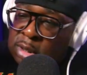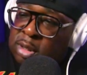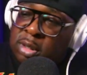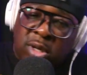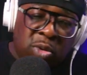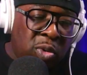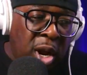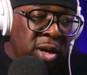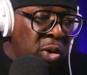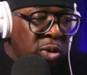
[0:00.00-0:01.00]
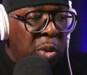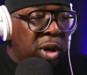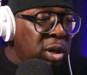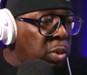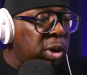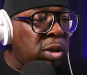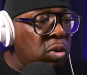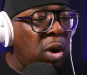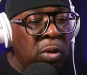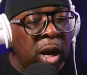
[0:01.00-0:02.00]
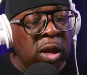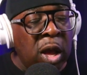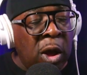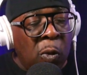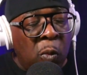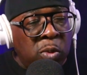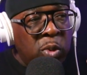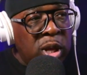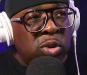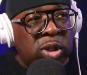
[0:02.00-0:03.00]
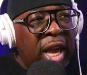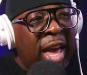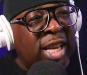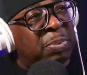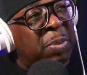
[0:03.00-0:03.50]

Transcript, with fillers: yeah till right now 2022 all right when would you say has